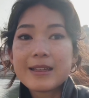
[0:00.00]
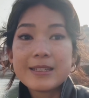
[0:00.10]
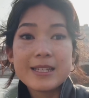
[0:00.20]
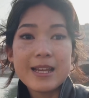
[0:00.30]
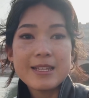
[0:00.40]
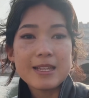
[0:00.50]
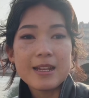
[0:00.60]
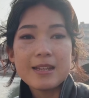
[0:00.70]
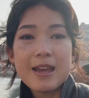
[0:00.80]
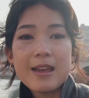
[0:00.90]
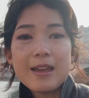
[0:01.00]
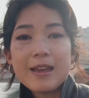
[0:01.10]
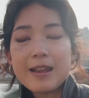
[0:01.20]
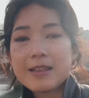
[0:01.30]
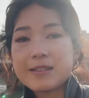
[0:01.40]
today's Sunday
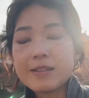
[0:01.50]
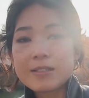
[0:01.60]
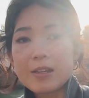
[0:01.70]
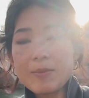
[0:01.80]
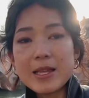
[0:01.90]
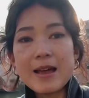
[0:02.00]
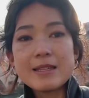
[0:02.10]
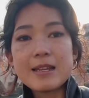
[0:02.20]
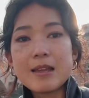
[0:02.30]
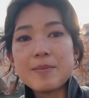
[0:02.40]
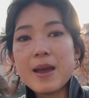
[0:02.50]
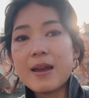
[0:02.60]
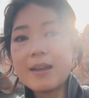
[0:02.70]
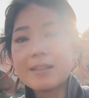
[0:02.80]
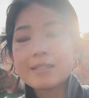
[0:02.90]
and it's also my last day in
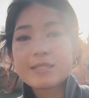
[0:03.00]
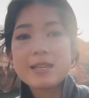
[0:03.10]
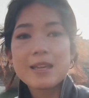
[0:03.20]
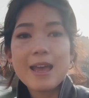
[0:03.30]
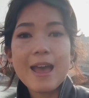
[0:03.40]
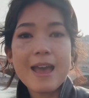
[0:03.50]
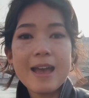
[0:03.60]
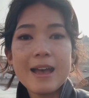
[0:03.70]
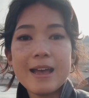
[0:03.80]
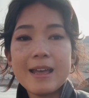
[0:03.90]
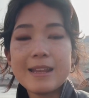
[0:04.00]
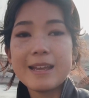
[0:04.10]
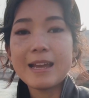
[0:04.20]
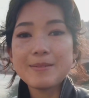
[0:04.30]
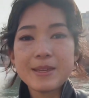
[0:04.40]
Paris, and
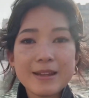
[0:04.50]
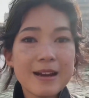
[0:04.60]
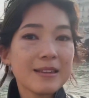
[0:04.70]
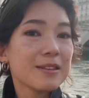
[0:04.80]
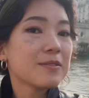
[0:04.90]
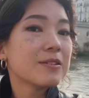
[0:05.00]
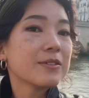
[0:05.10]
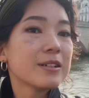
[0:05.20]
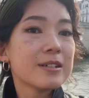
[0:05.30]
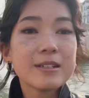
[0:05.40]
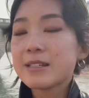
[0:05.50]
I'm here at the river.